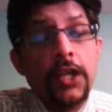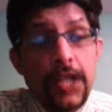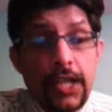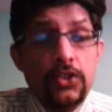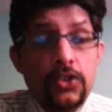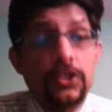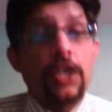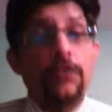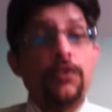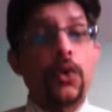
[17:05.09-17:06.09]
Nasir
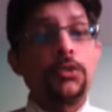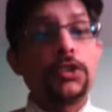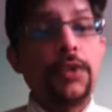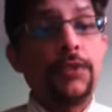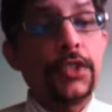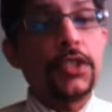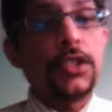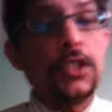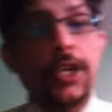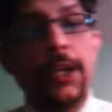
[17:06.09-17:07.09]
Hussain, 4 overs, 1 for
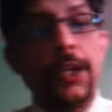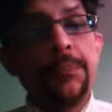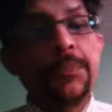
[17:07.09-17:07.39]
13.